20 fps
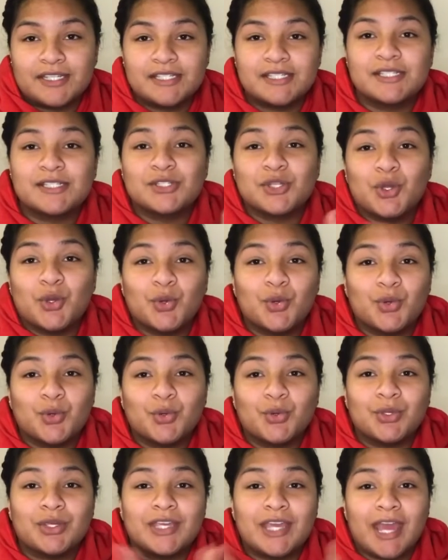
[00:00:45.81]

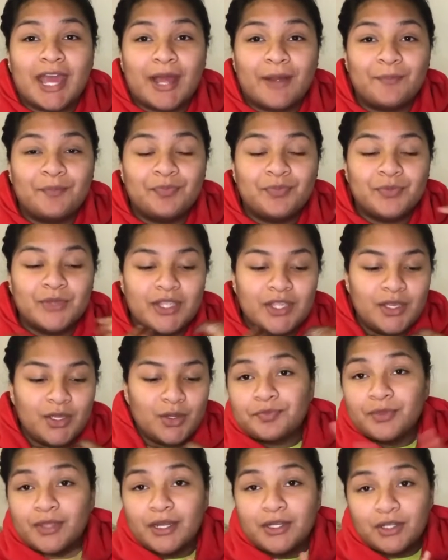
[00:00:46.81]
So yeah,
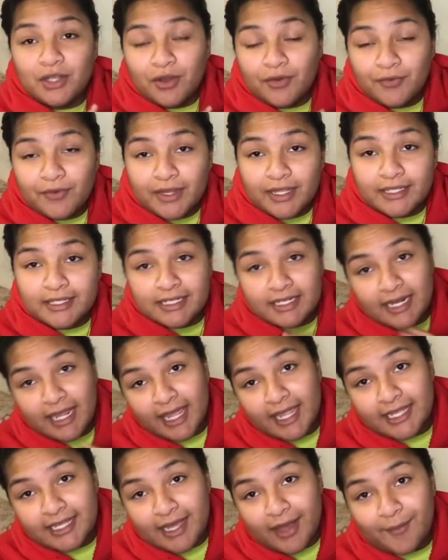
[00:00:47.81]
don't forget to
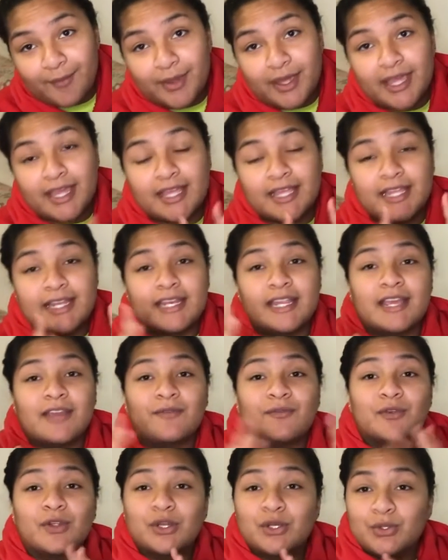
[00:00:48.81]
like, comment, and if
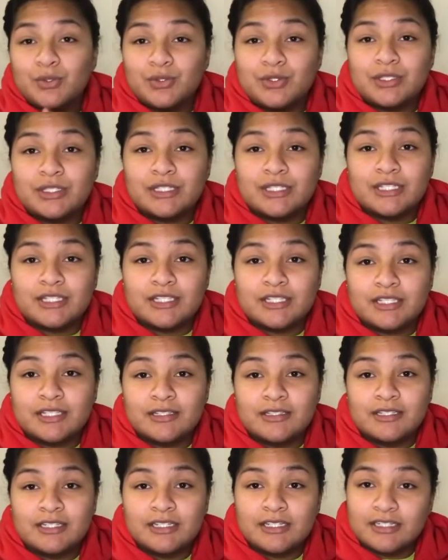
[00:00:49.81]
you're new to the
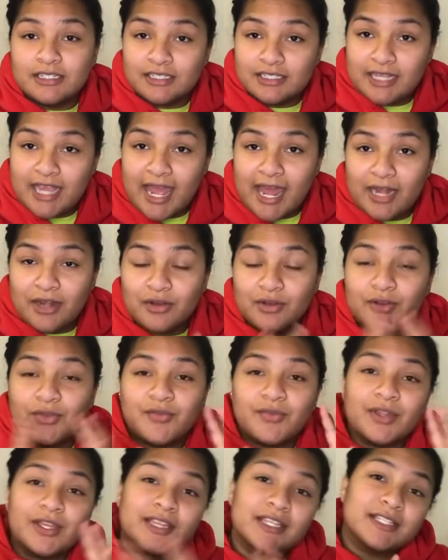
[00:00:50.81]
channel, don't
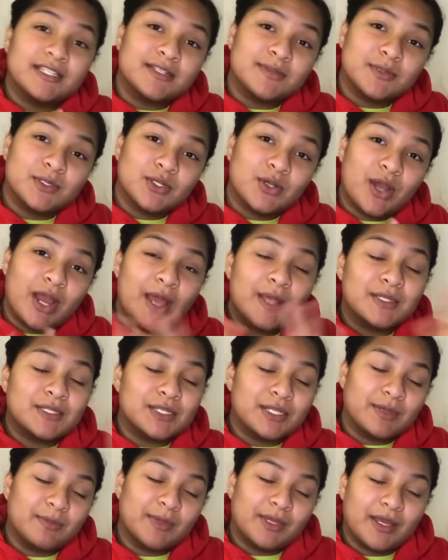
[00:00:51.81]
forget to subscribe so you
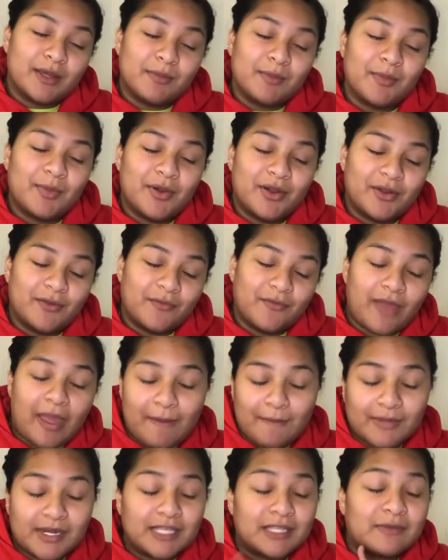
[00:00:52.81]
can become a part of
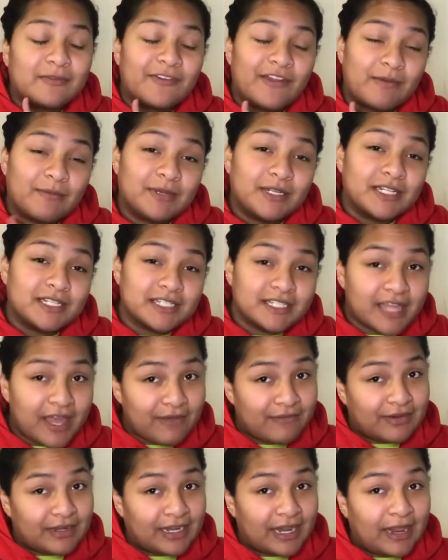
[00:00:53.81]
family. The family doesn't have
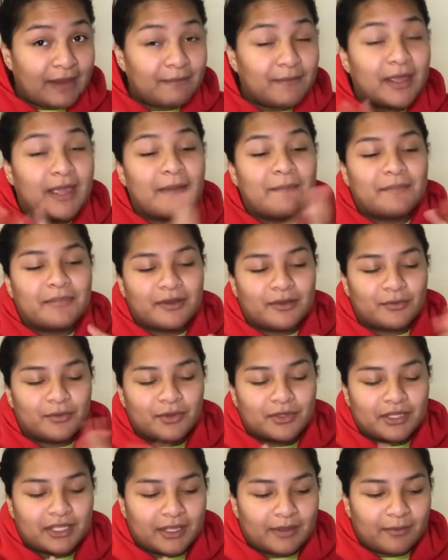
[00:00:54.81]
a name yet, but we'll
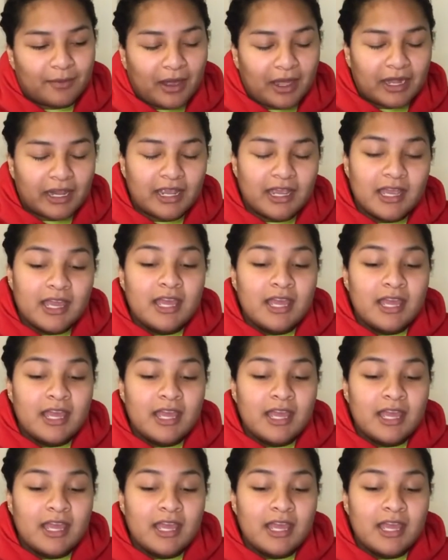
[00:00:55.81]
think about it.